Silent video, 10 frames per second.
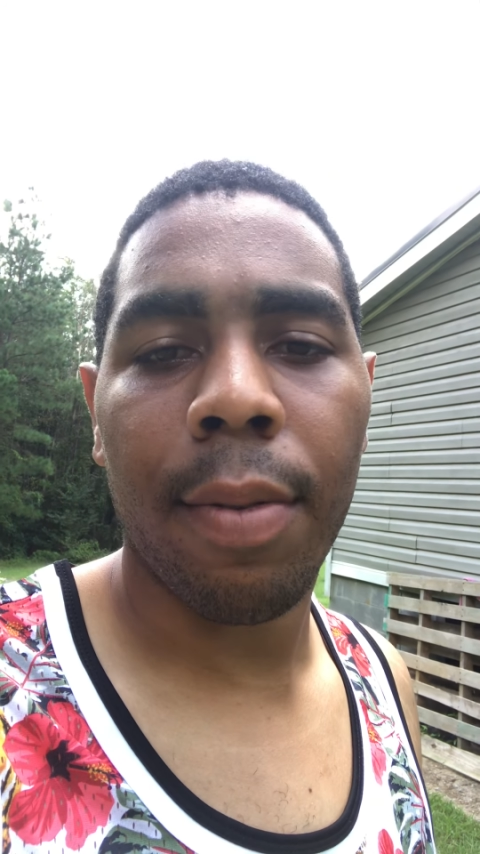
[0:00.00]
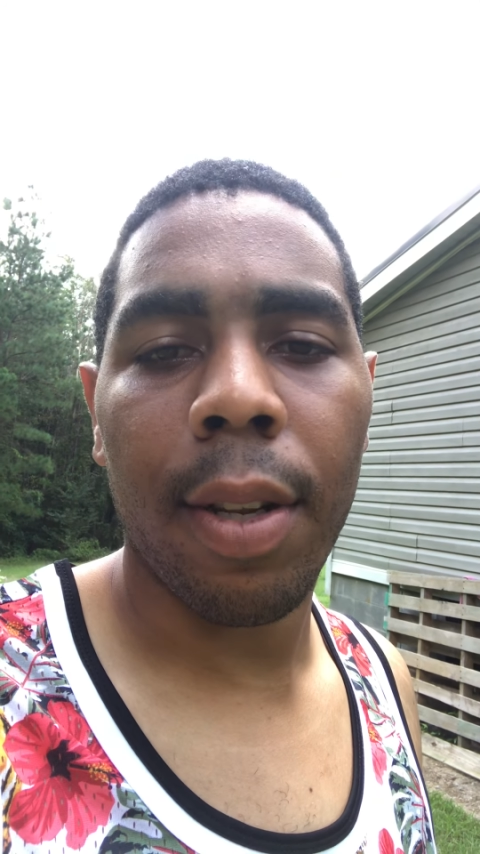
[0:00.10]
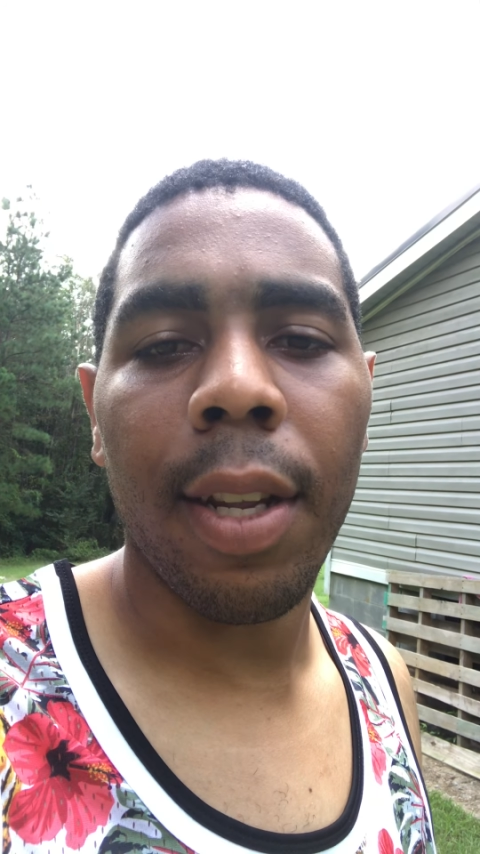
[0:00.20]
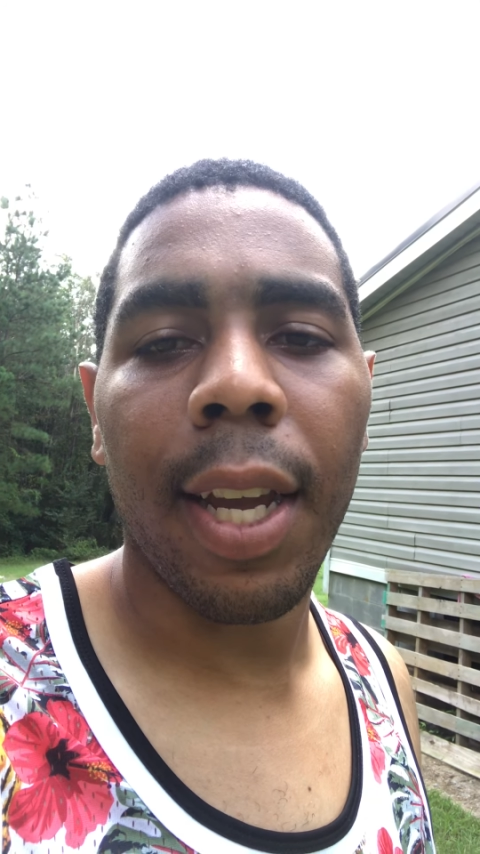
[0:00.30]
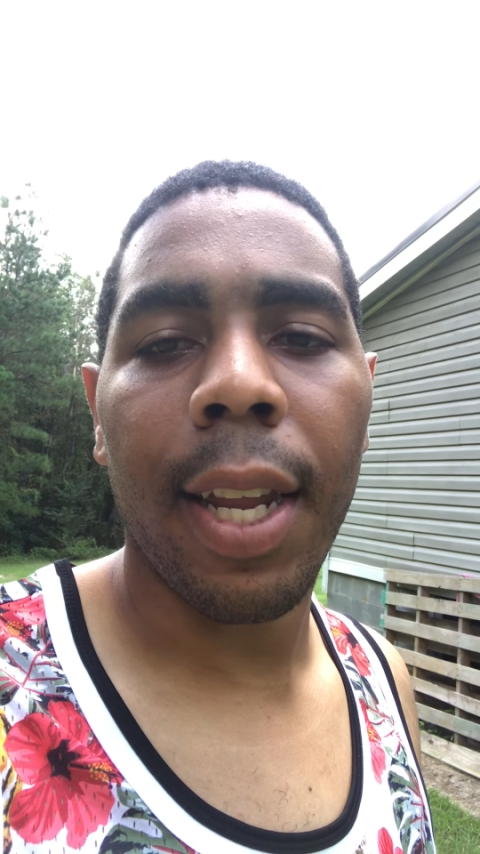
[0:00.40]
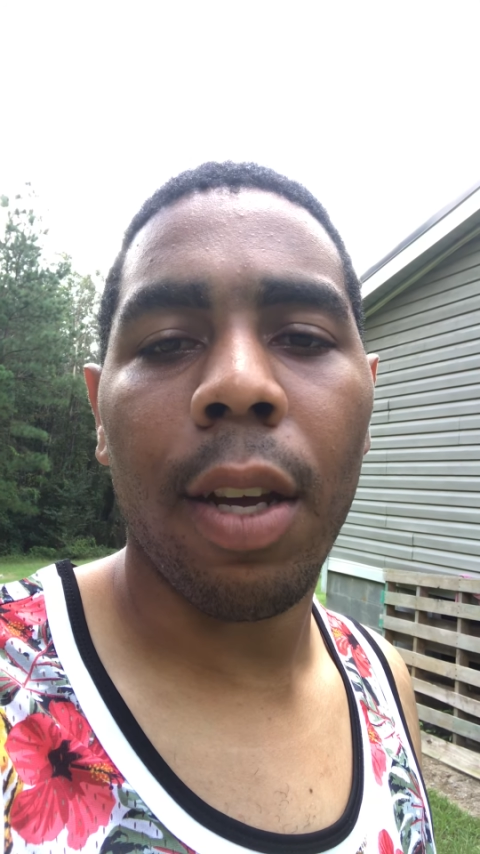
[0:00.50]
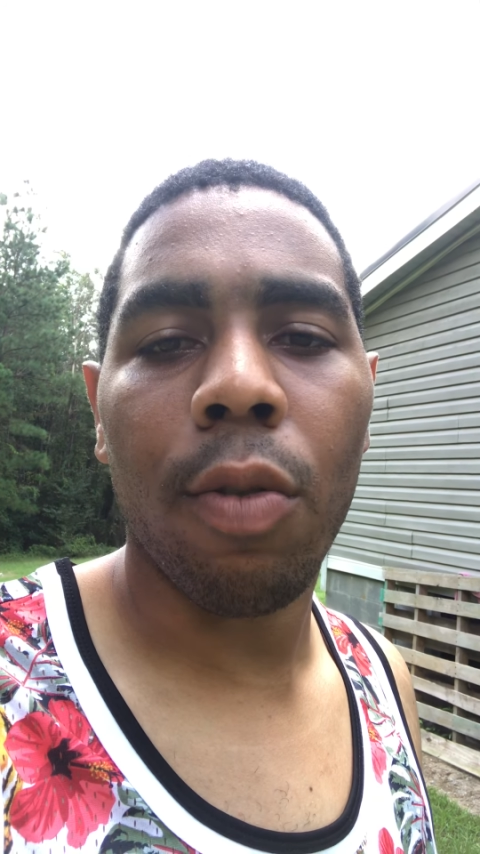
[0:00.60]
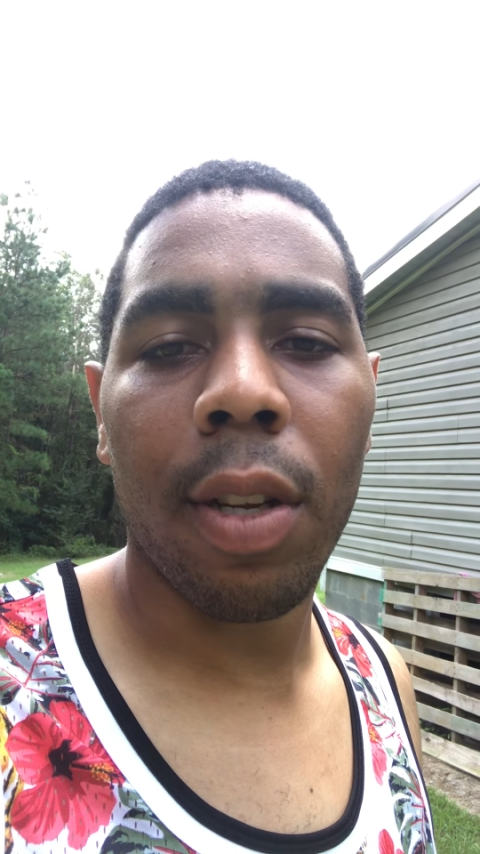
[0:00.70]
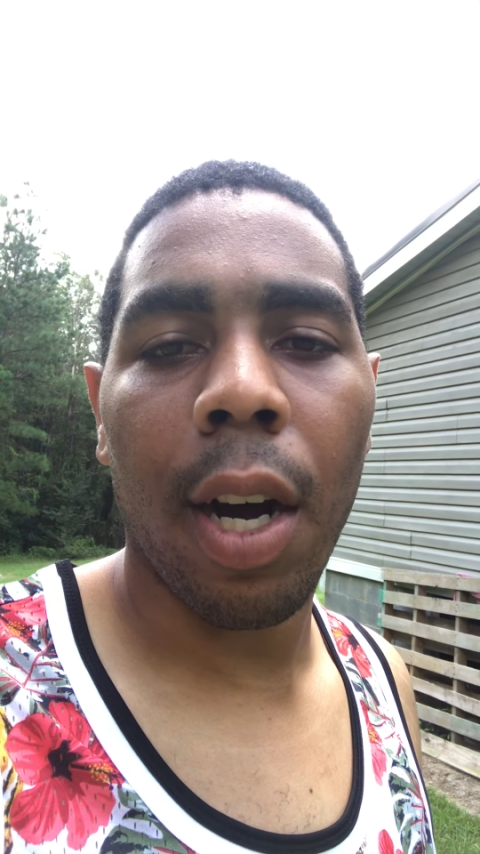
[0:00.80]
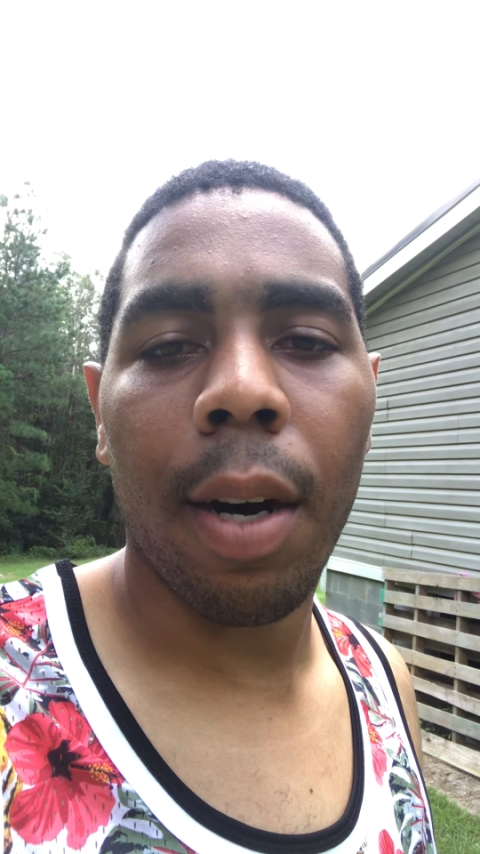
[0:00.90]
to look at
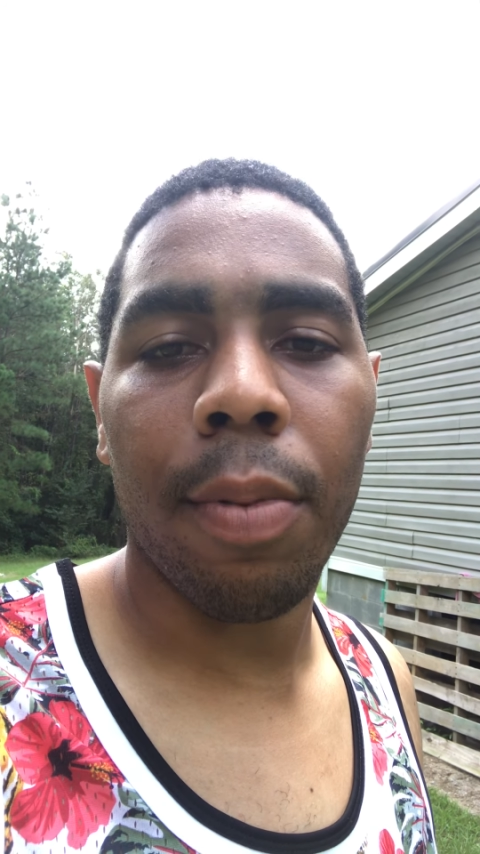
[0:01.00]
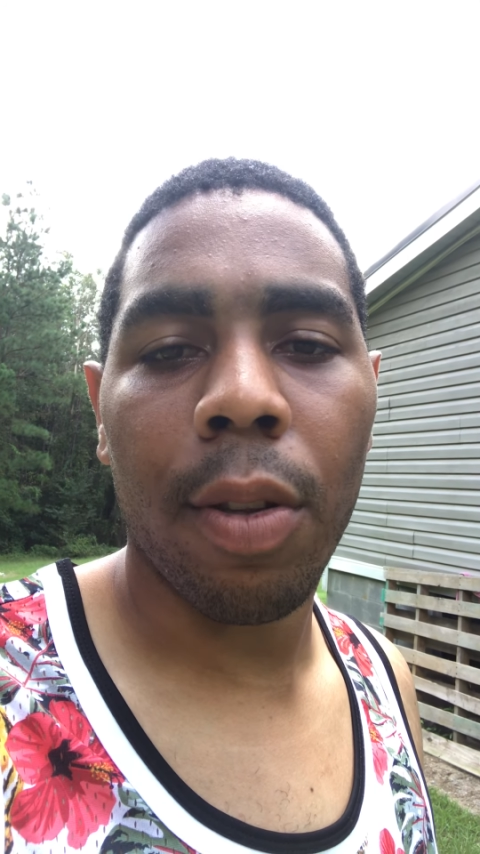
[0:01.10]
those cops,